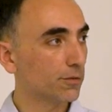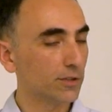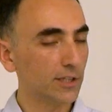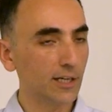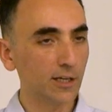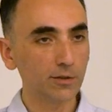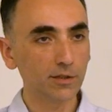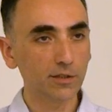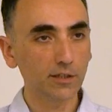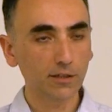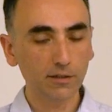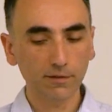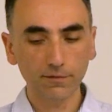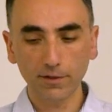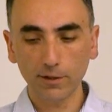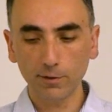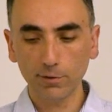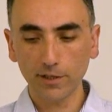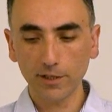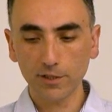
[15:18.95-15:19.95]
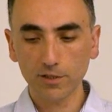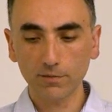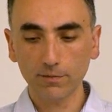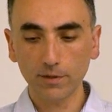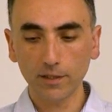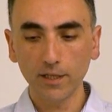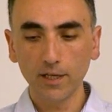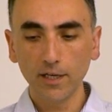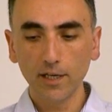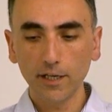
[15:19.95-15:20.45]
without any configuration,
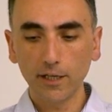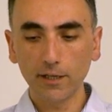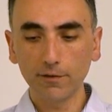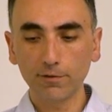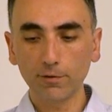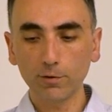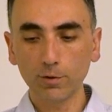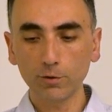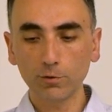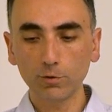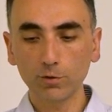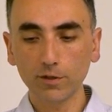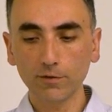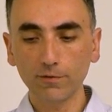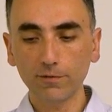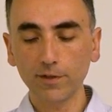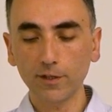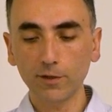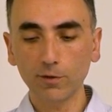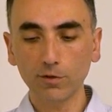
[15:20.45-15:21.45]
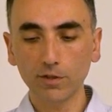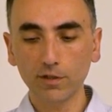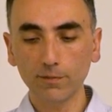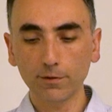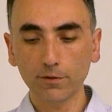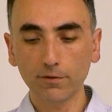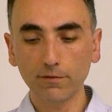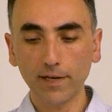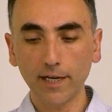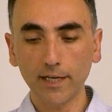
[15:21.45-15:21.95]
but if you want to configure the
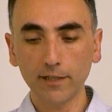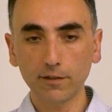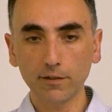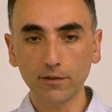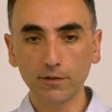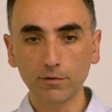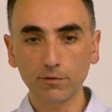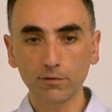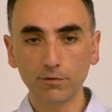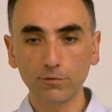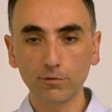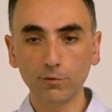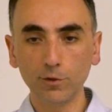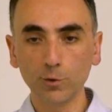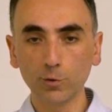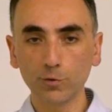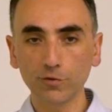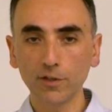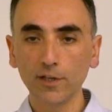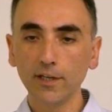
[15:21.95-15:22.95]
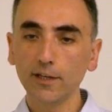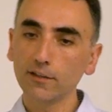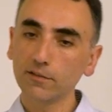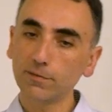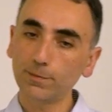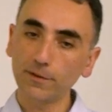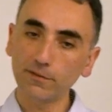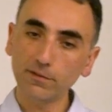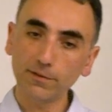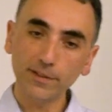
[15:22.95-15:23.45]
provider to use
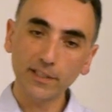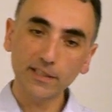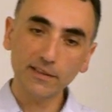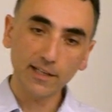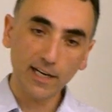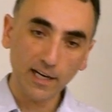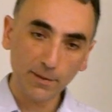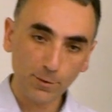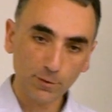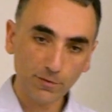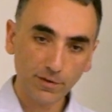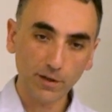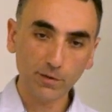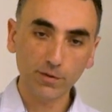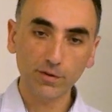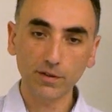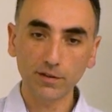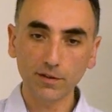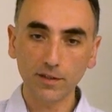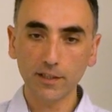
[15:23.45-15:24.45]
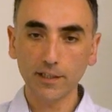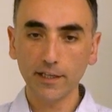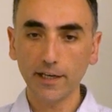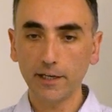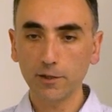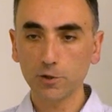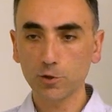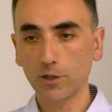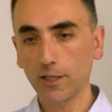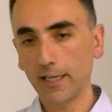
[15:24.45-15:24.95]
specific type of
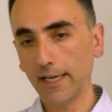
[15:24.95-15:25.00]
authentication,